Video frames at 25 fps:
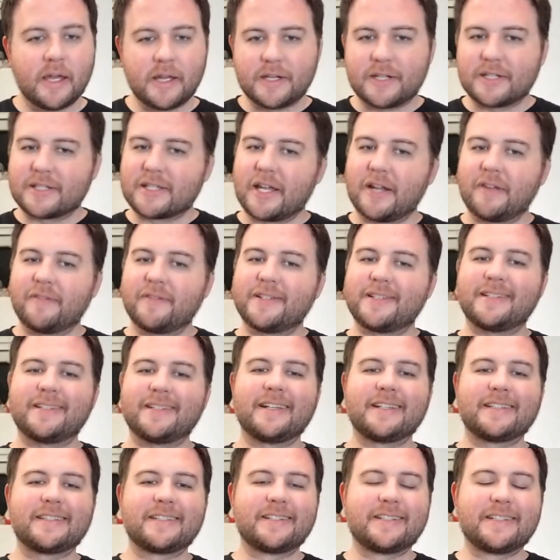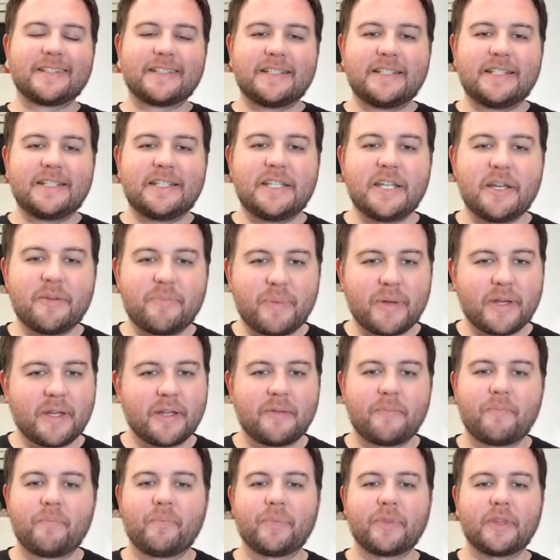Just kind of a nice little dip,
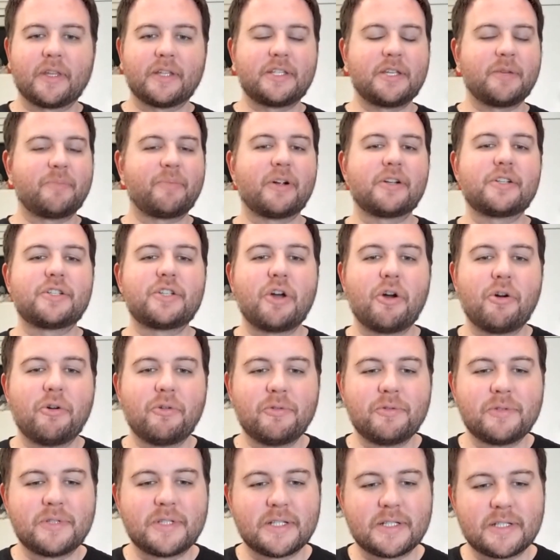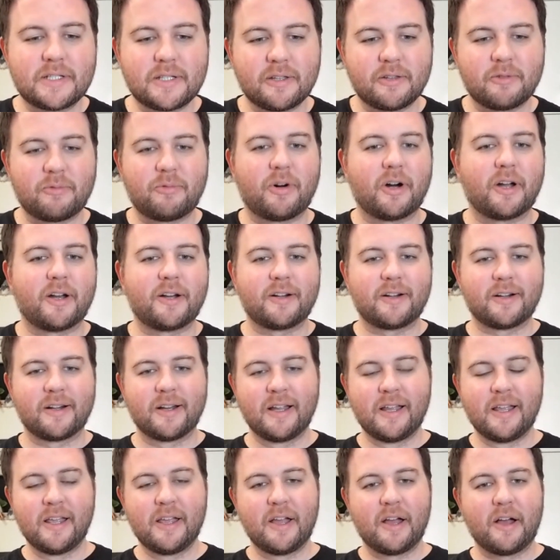dip our toes into the water
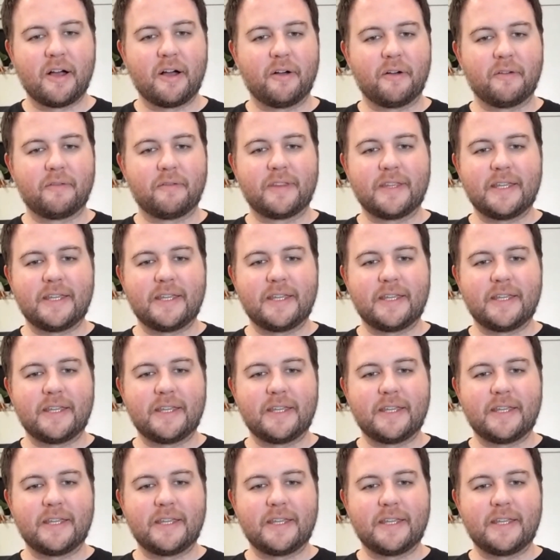of